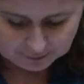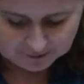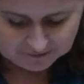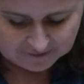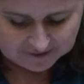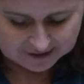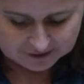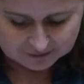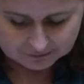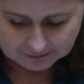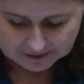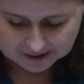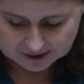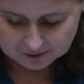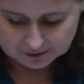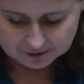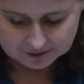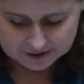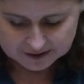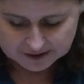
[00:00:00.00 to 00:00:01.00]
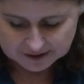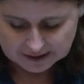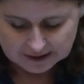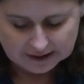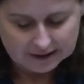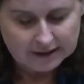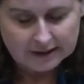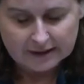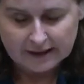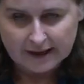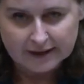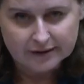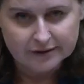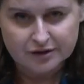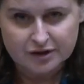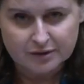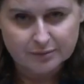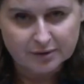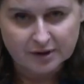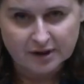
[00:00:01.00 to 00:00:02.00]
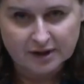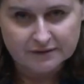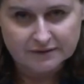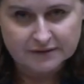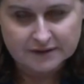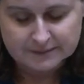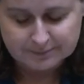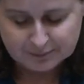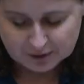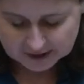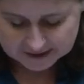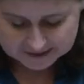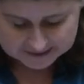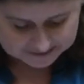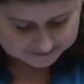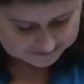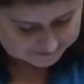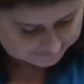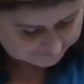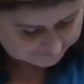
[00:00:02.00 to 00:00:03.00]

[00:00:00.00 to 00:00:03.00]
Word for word: We've had record energy prices